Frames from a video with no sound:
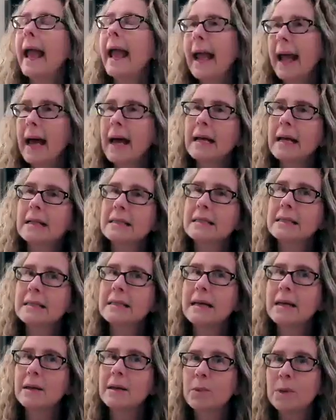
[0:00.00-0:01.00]

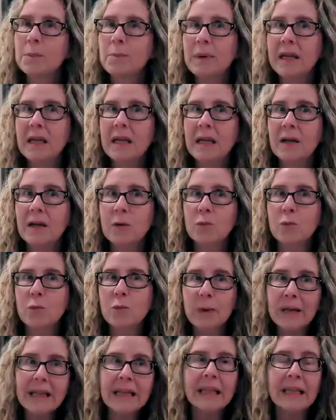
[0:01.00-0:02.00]
And it would be
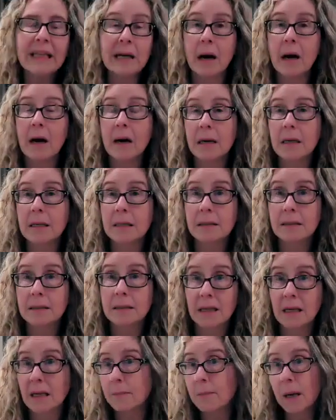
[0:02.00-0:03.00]
really hard
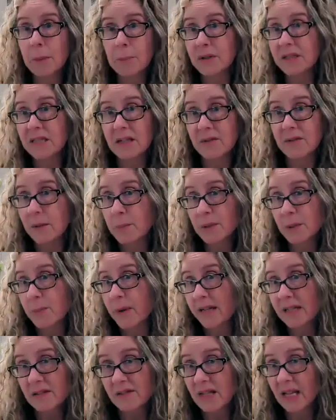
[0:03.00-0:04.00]
to come up with different
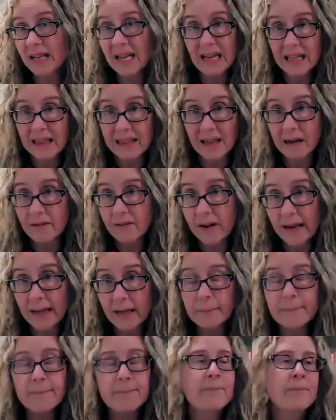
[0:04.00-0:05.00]
perspectives on anything,
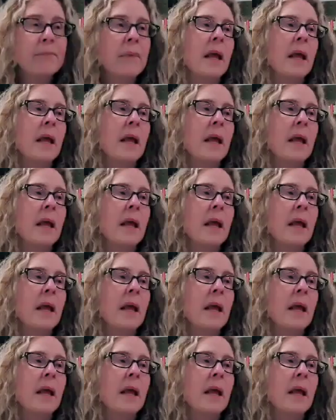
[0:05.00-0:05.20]
right?